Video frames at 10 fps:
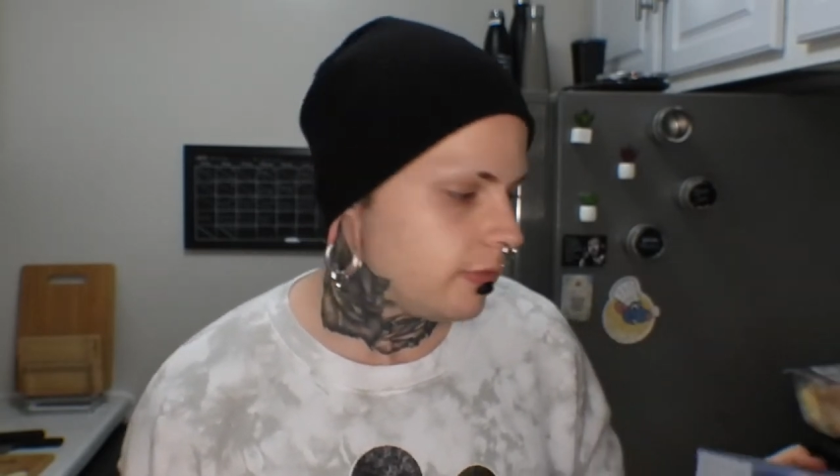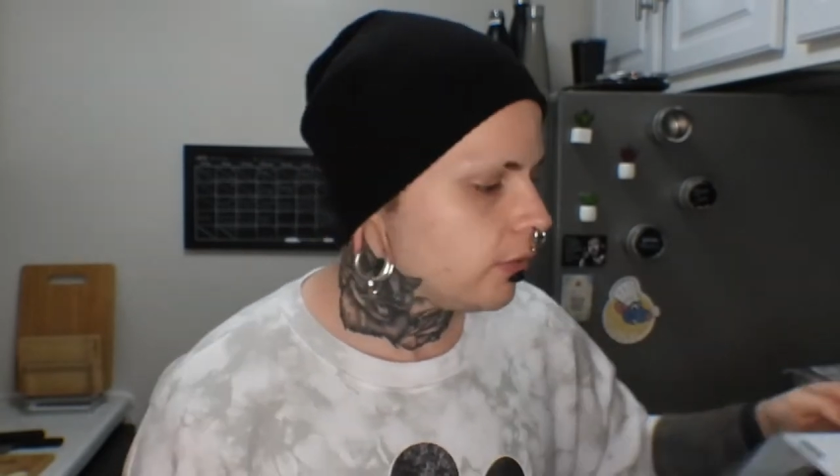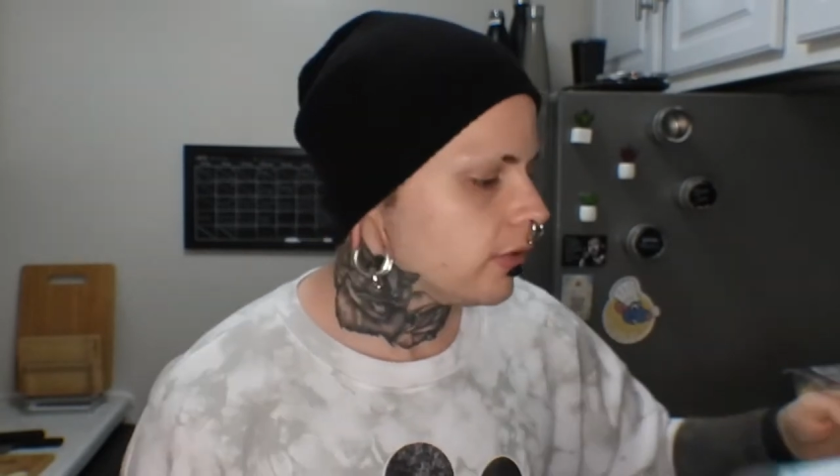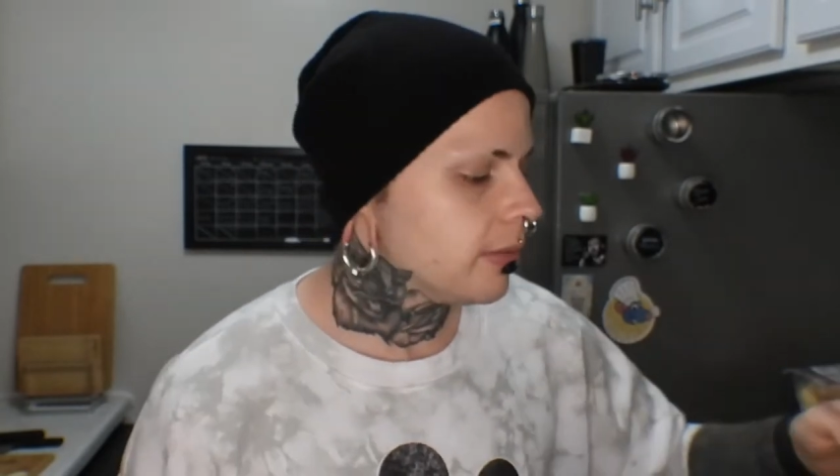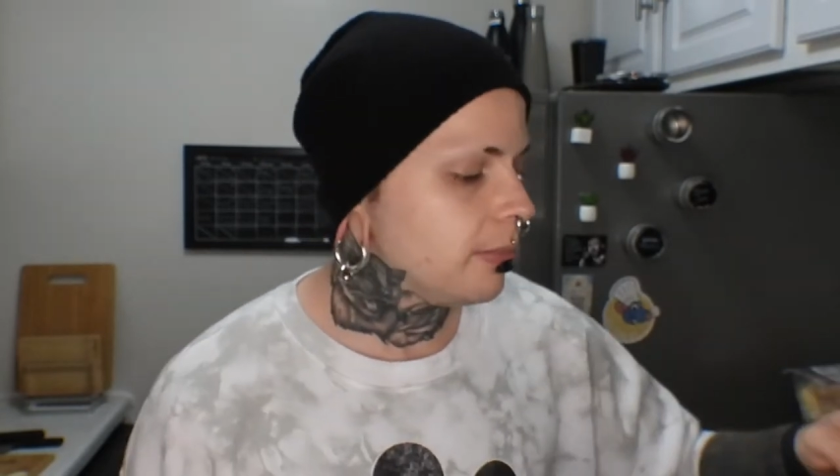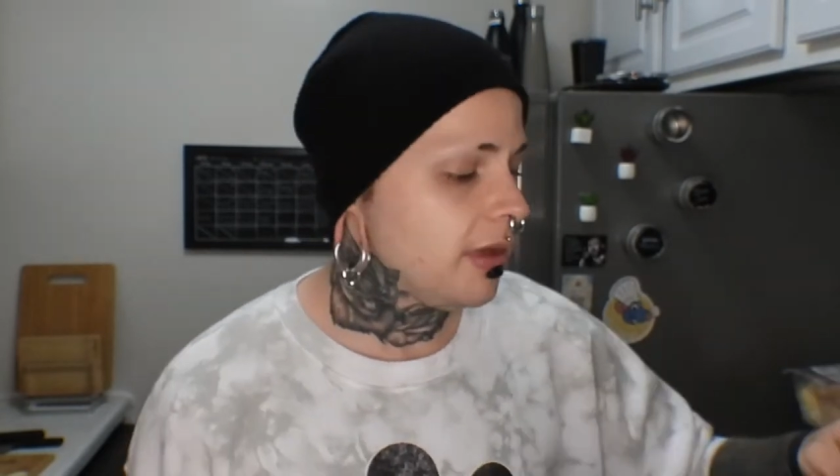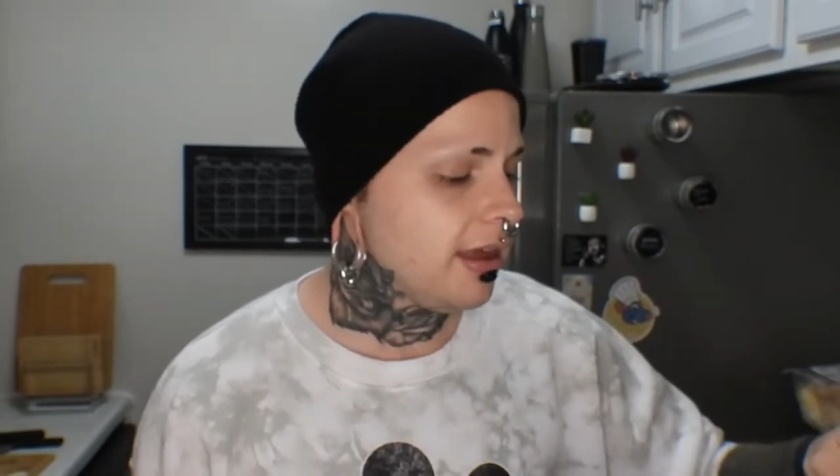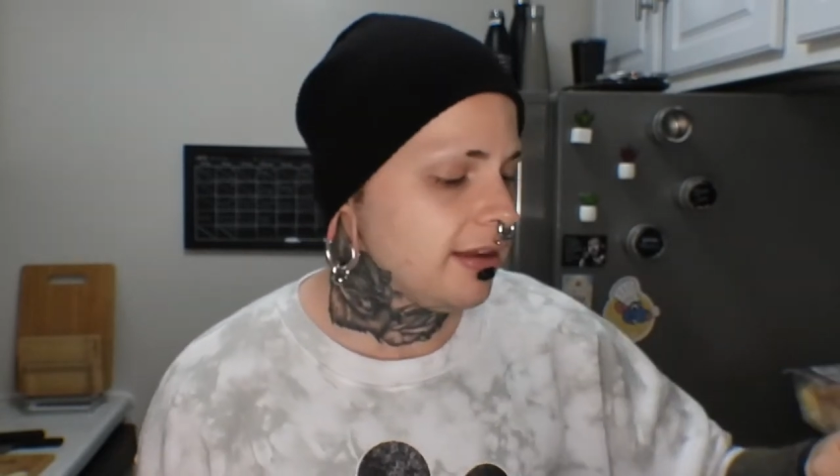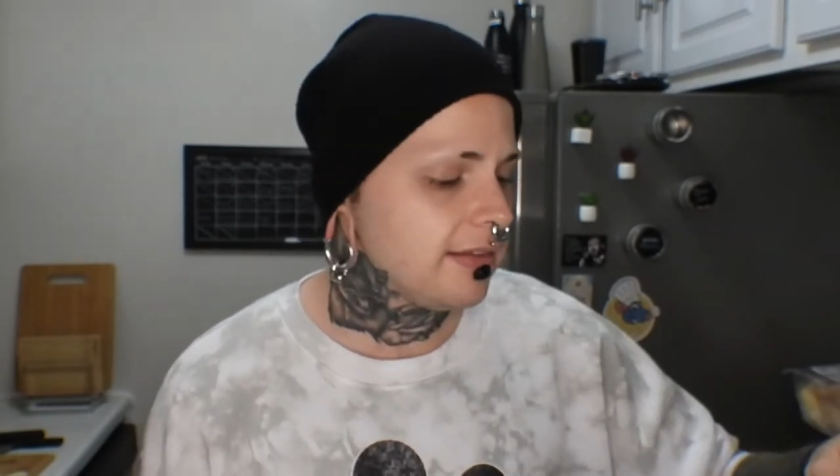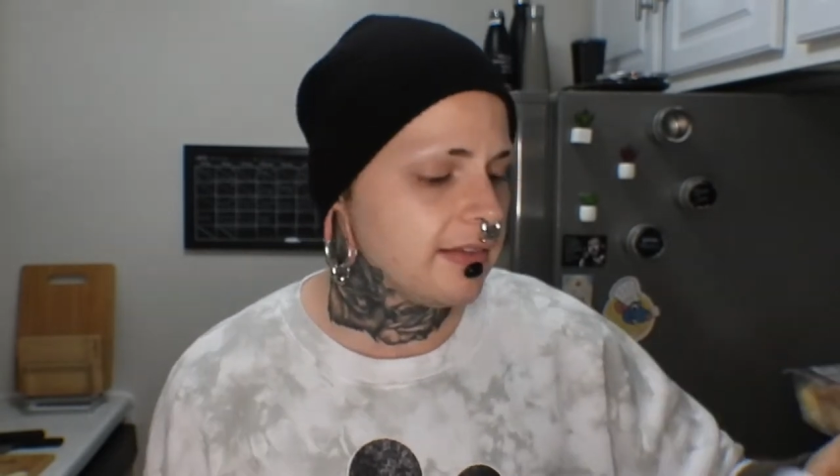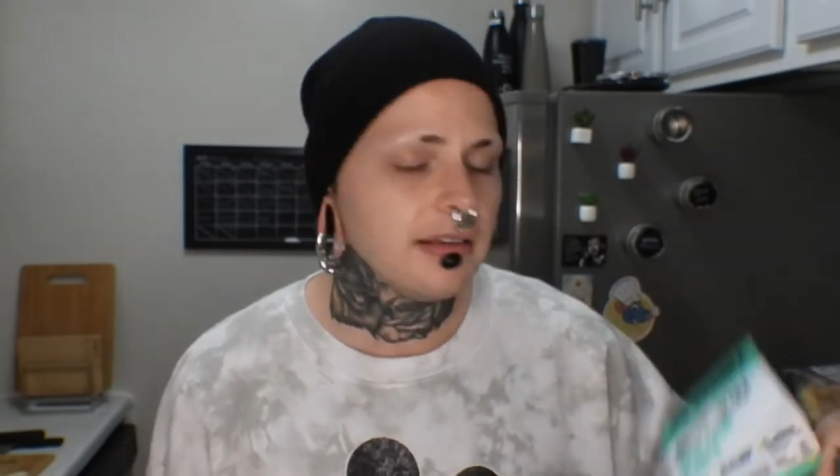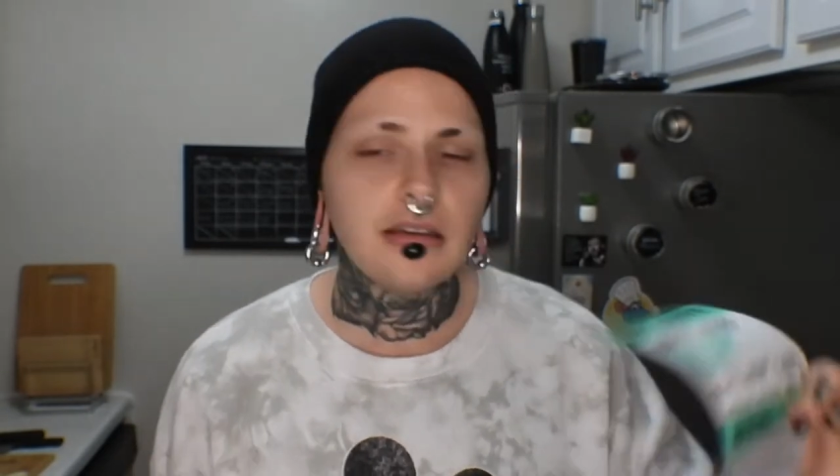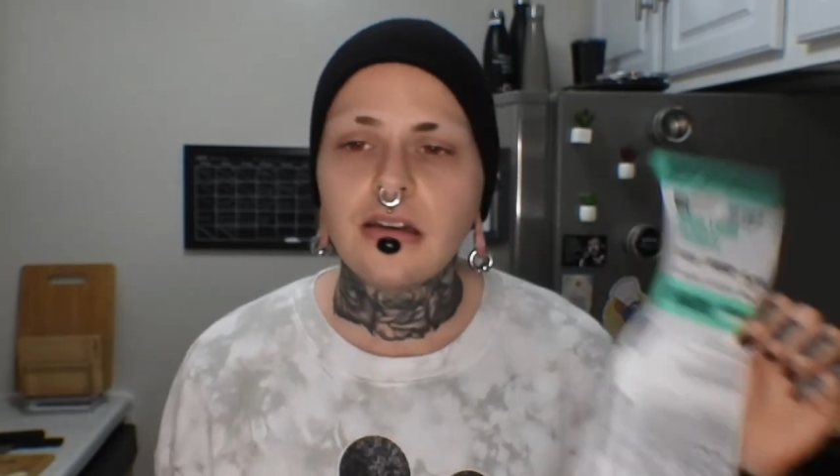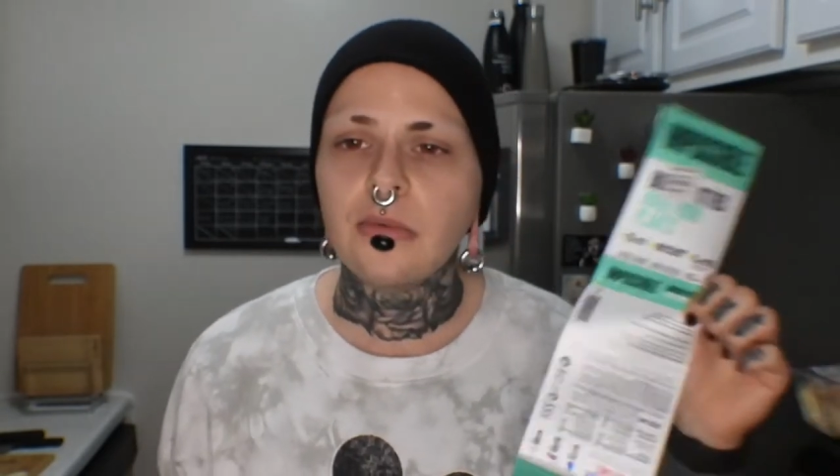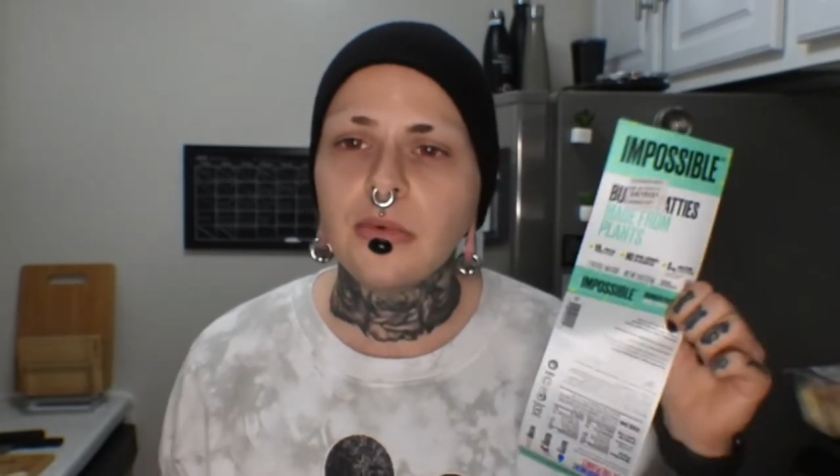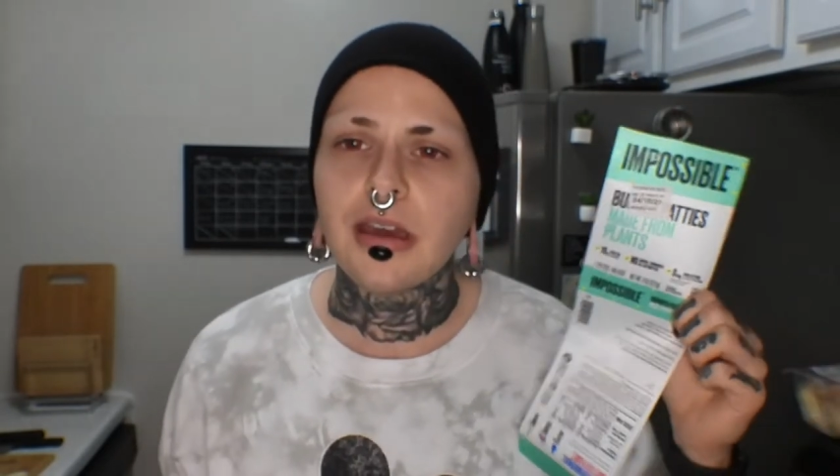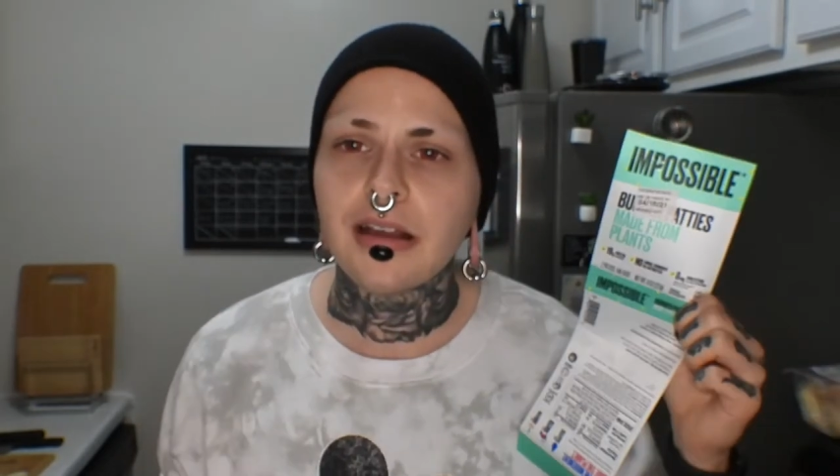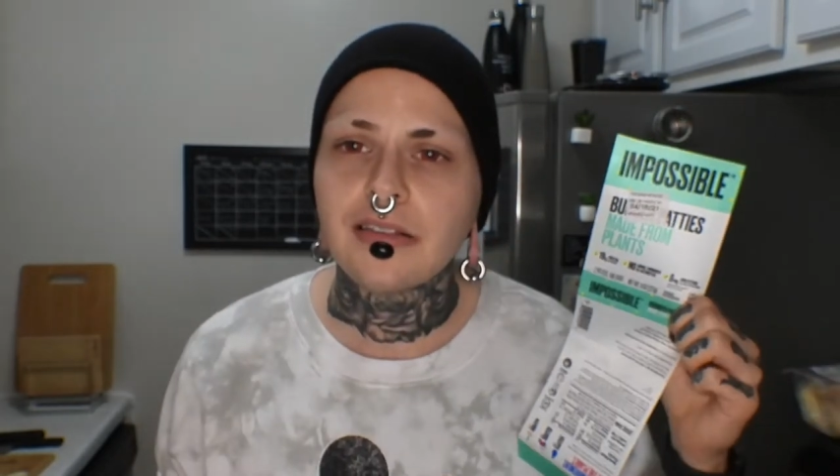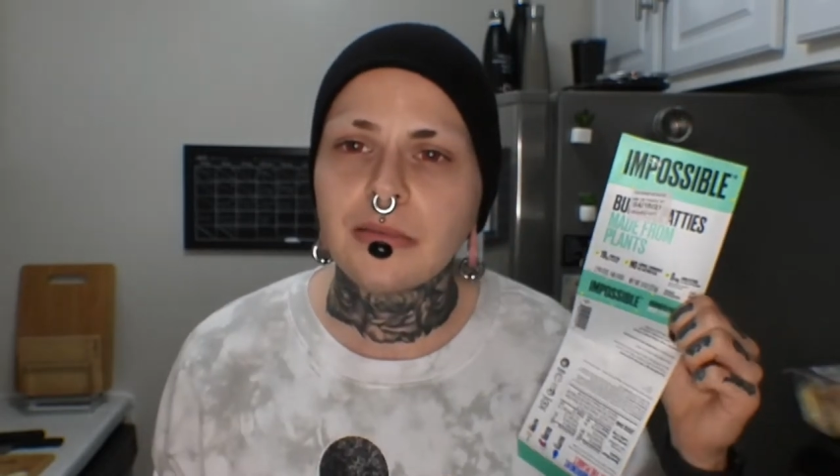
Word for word: For the meat, we got